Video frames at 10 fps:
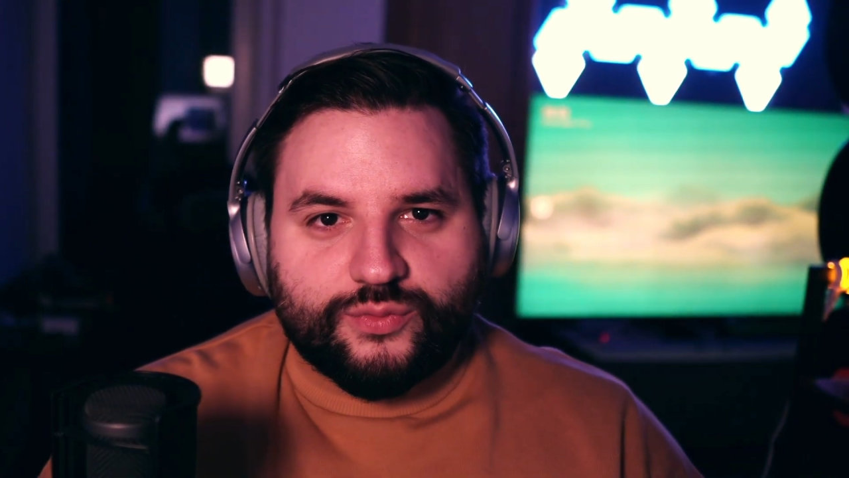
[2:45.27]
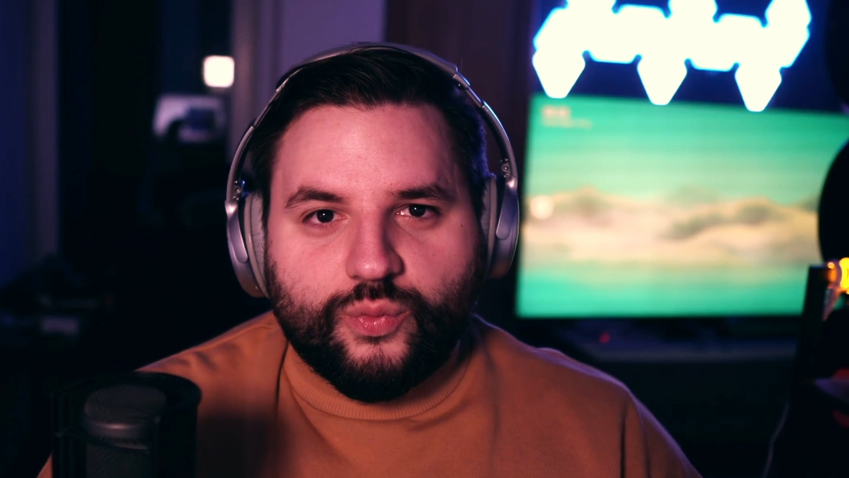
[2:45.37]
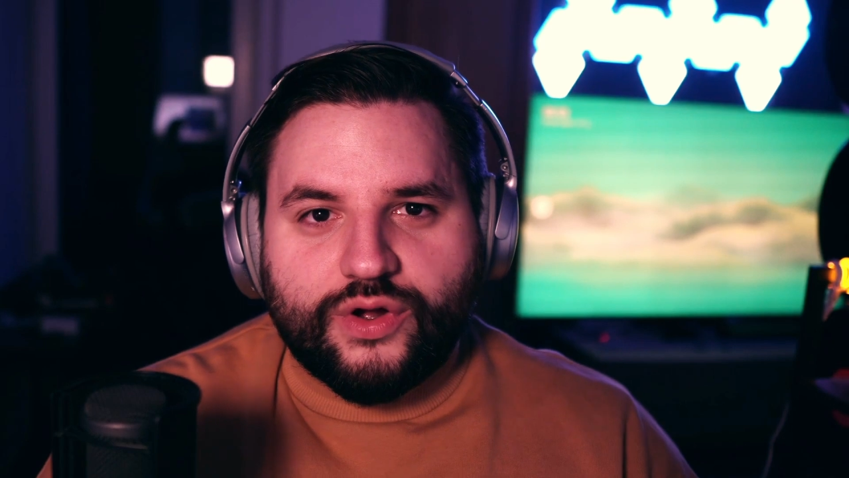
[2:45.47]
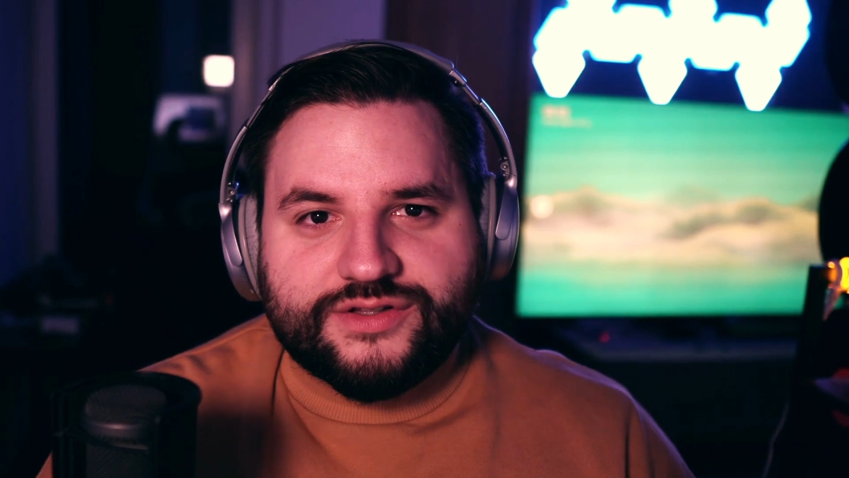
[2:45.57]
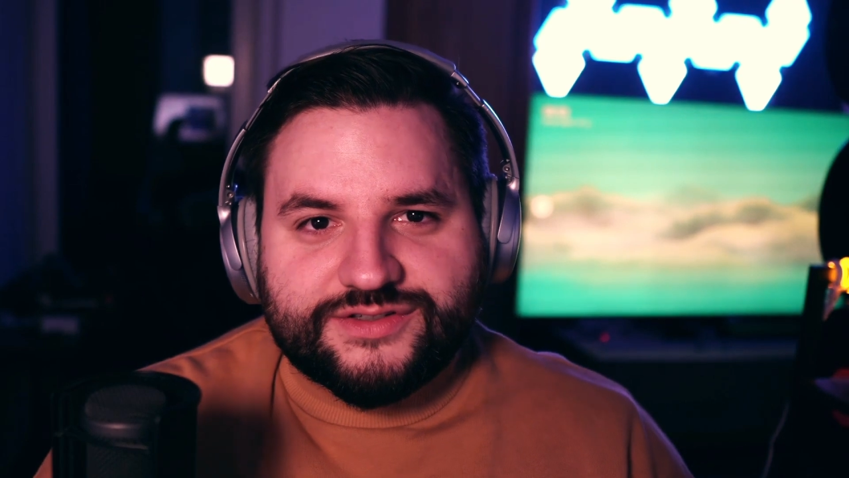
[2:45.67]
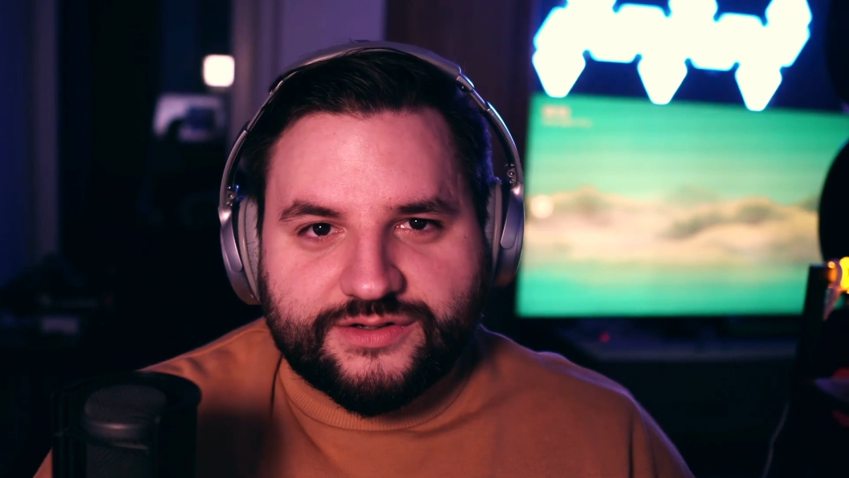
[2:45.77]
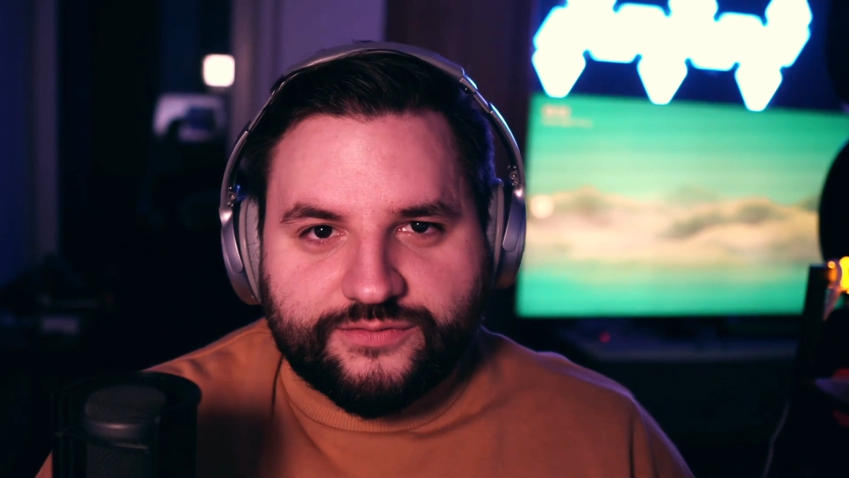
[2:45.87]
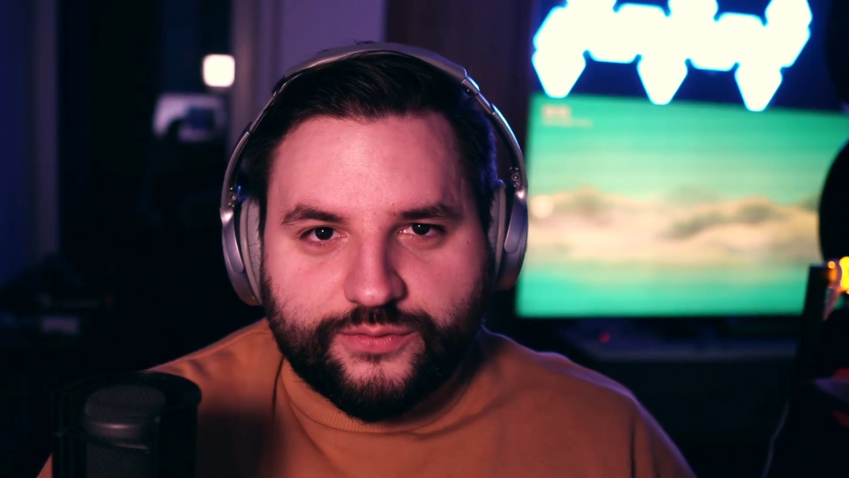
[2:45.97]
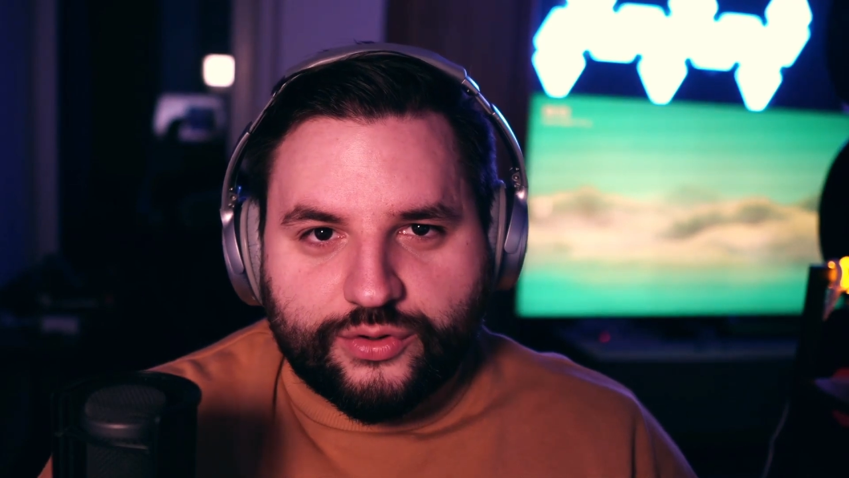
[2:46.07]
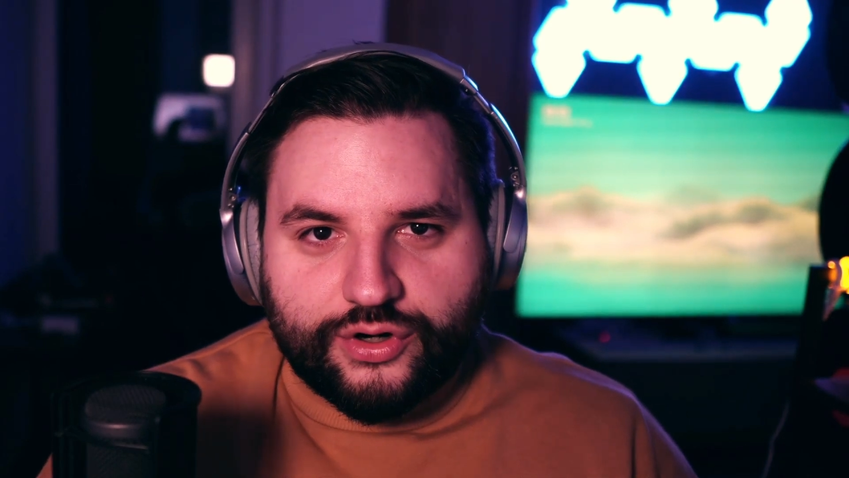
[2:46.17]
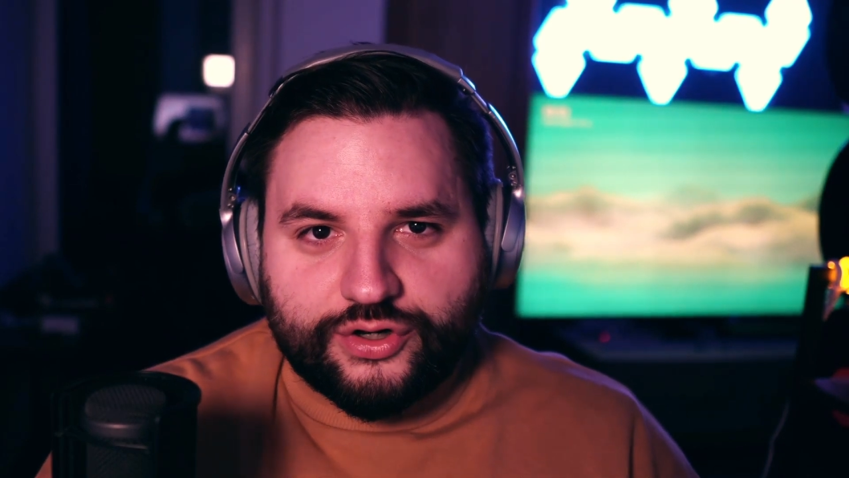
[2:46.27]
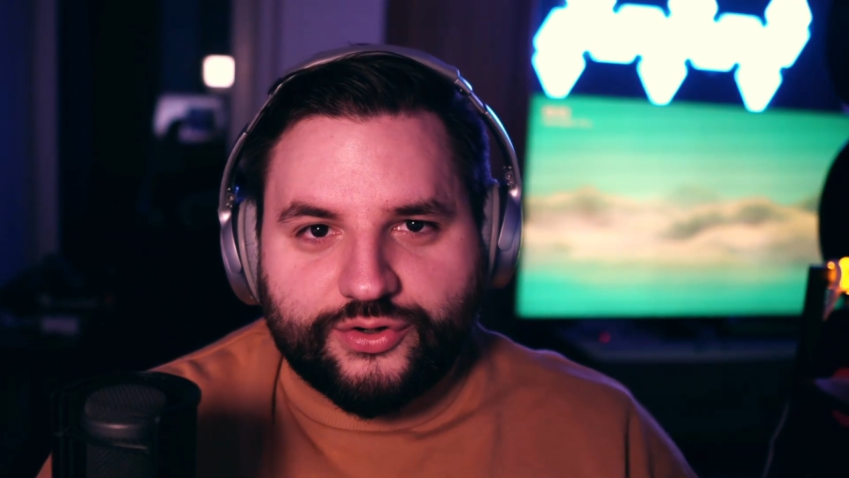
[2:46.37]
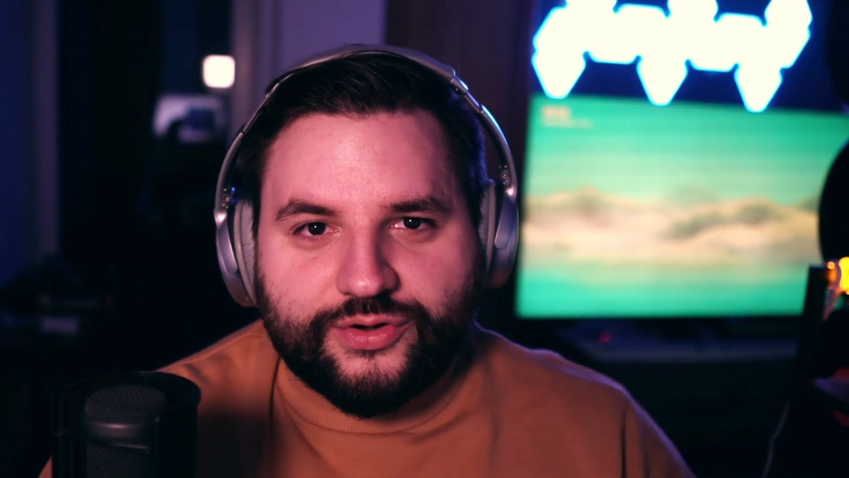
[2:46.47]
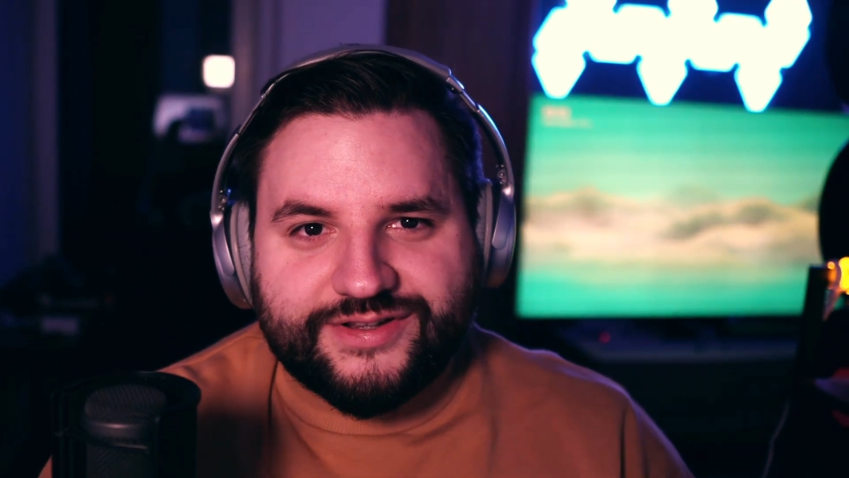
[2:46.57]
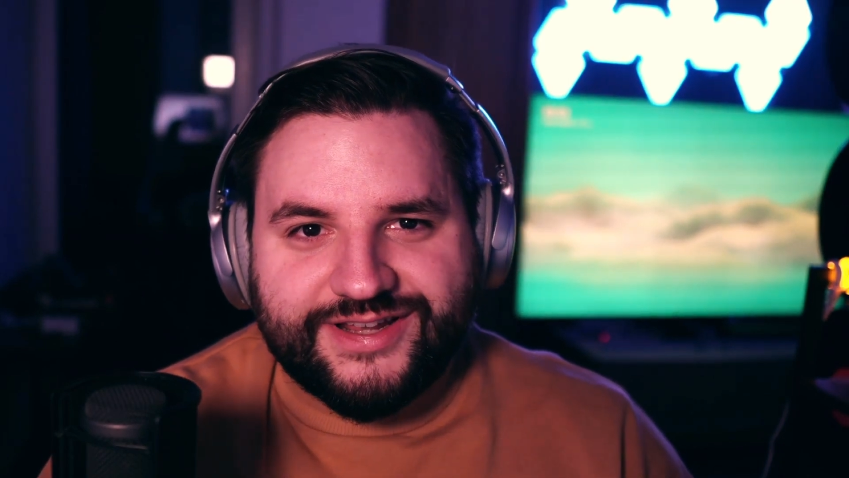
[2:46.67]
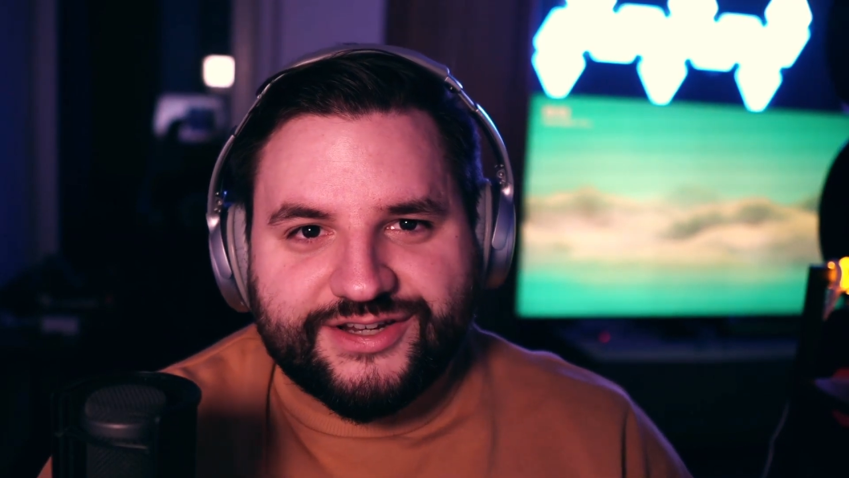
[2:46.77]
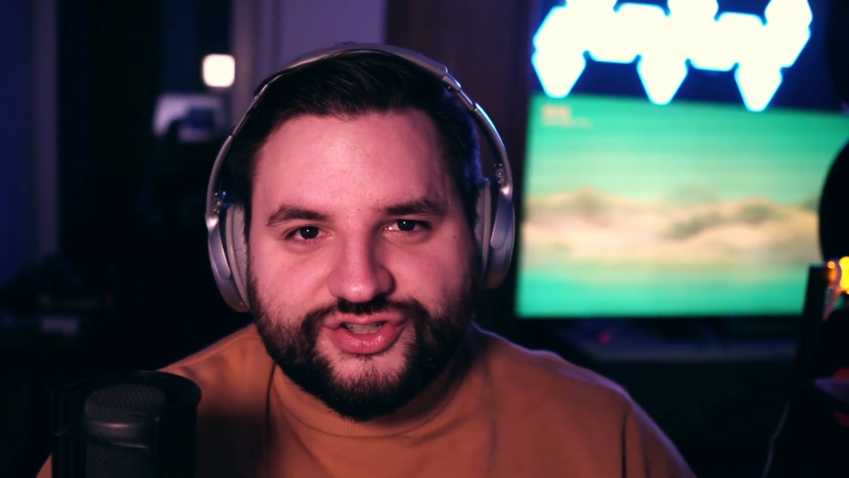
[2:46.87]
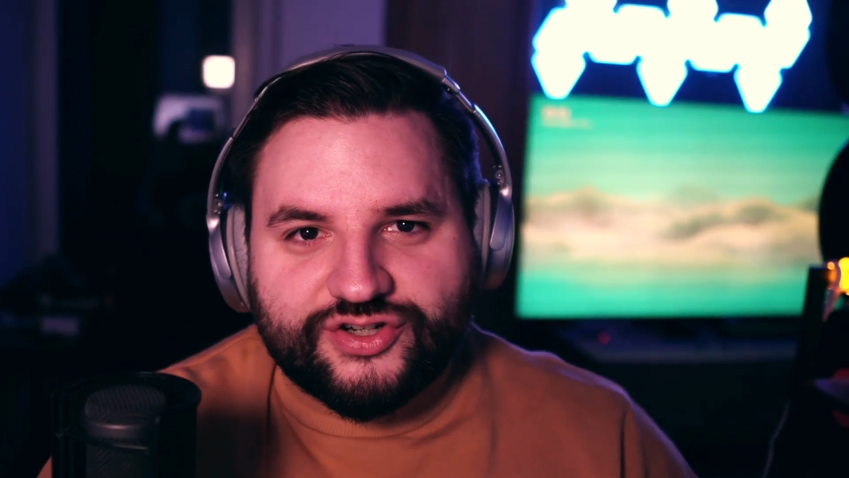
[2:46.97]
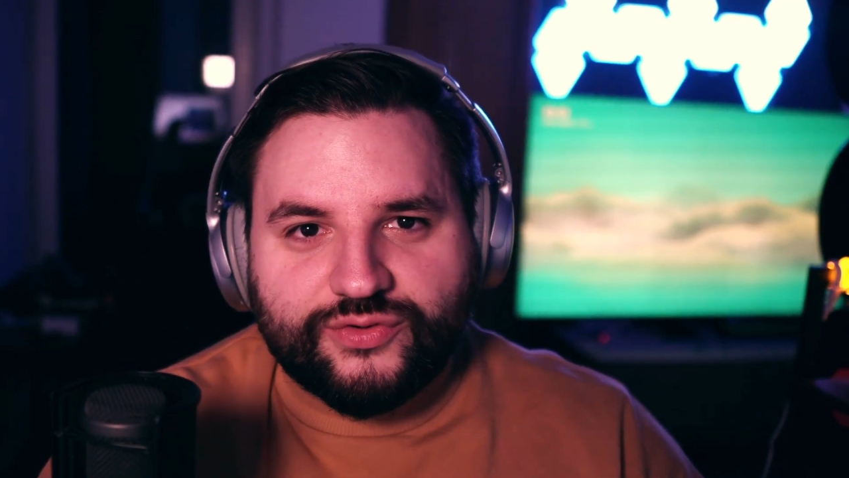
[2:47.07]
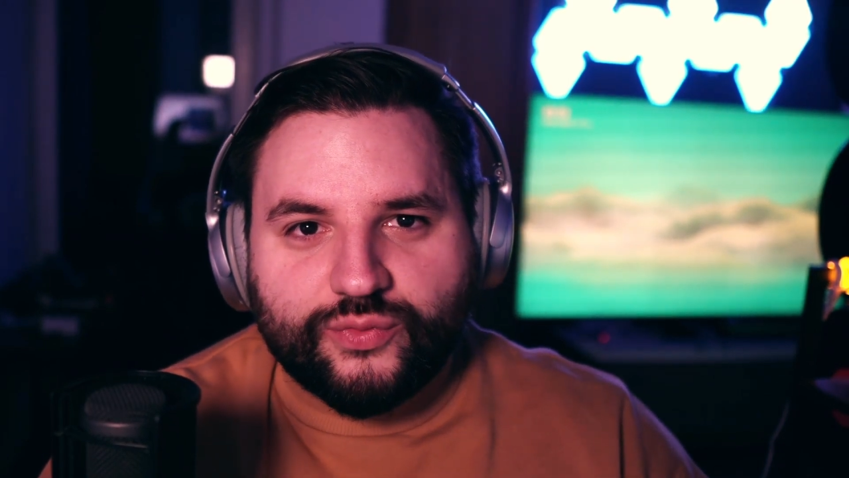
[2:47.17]
once and for all. Your
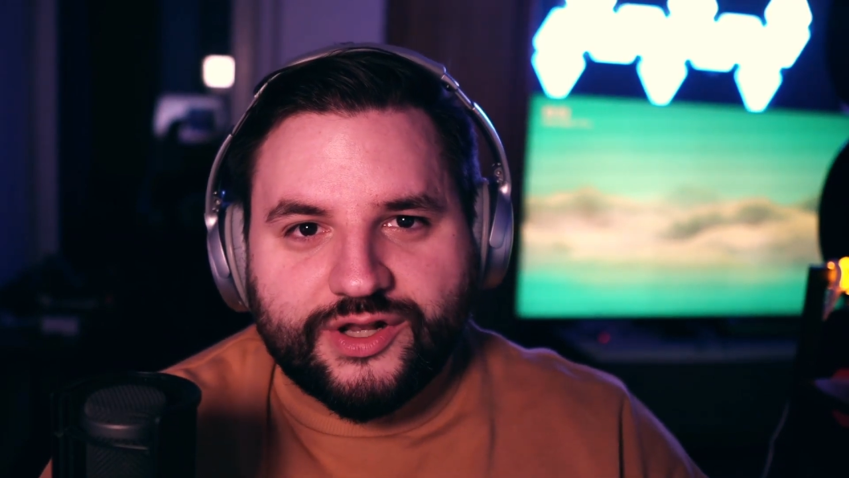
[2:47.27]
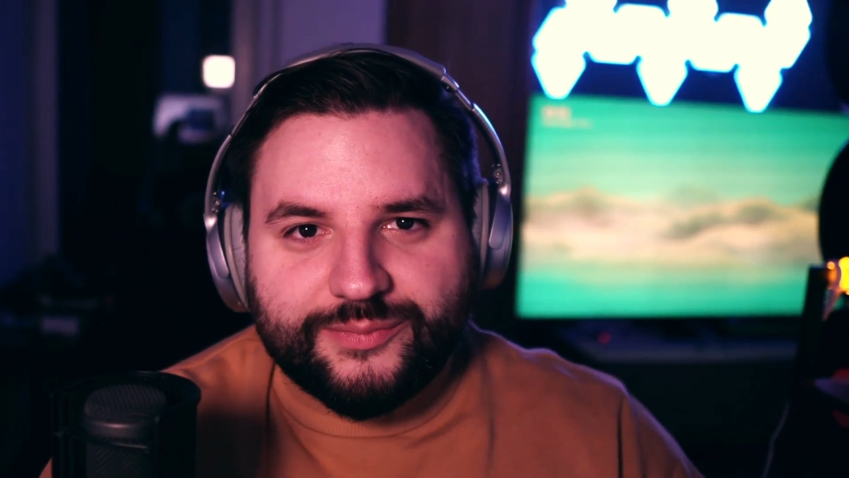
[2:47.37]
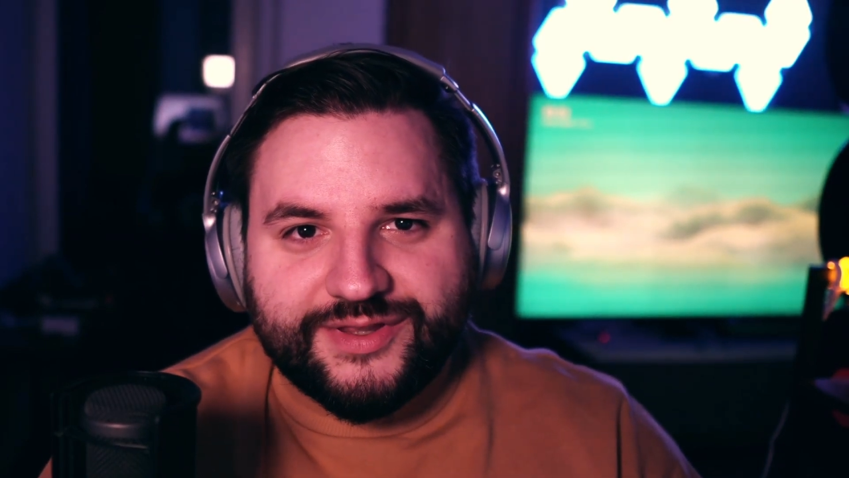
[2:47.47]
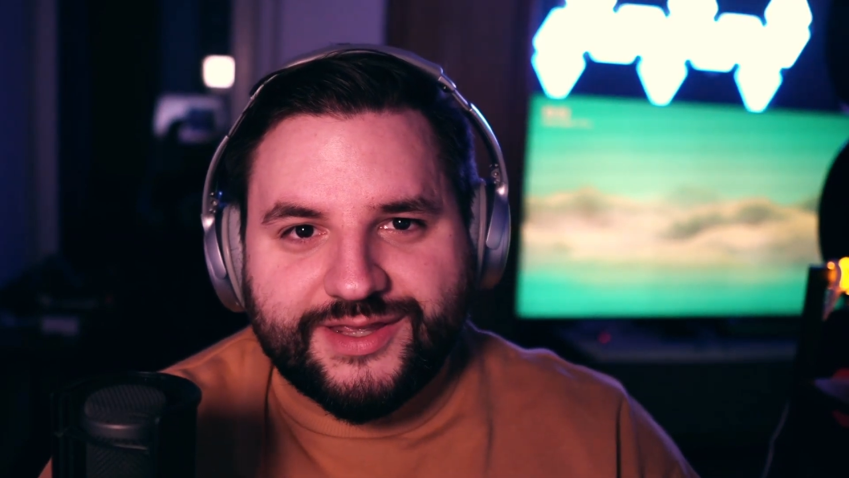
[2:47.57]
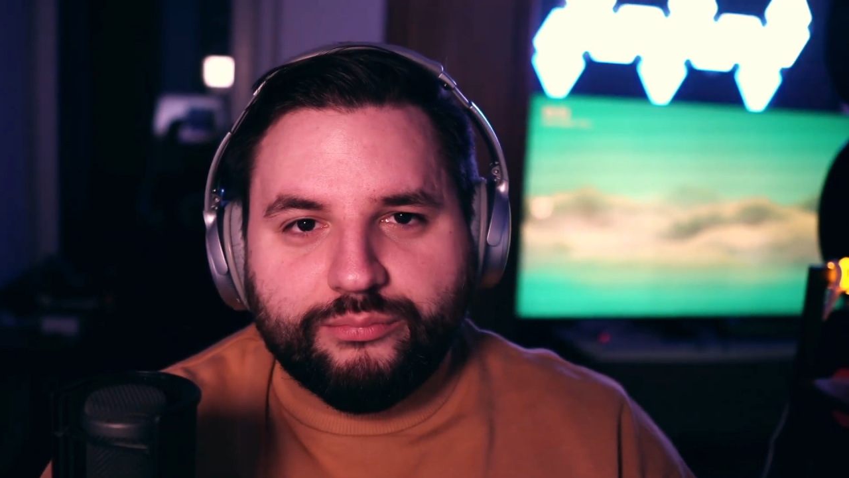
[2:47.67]
addiction will be